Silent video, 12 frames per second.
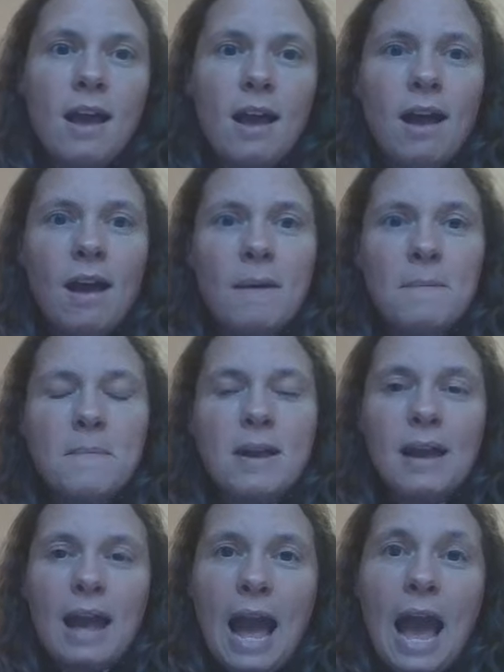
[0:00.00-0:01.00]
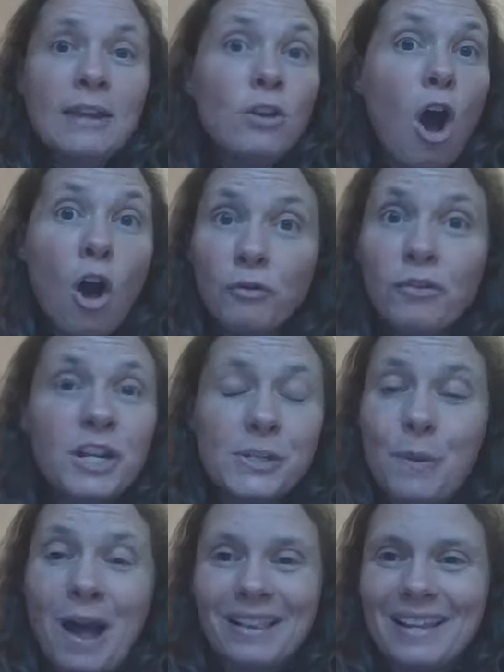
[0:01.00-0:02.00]
Um, and often
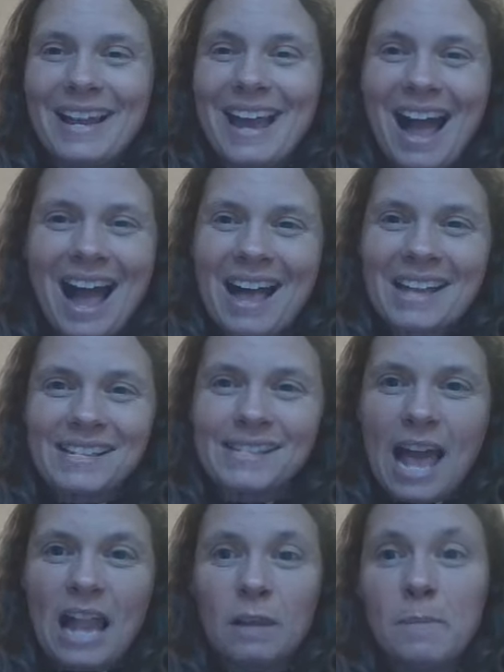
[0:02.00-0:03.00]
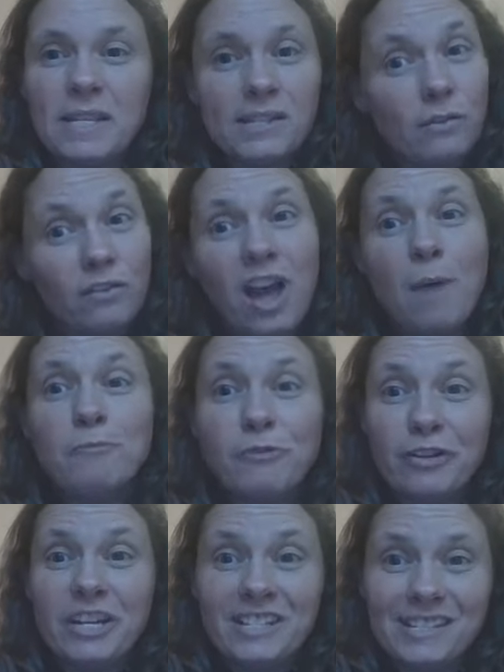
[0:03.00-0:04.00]
as well, it has elements of
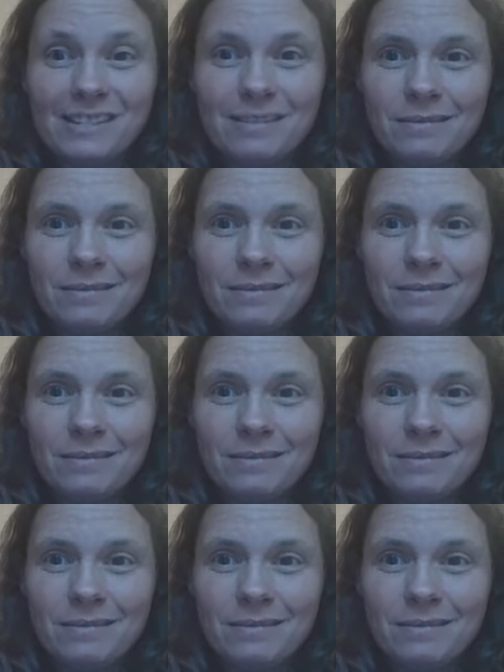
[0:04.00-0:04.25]
comfort.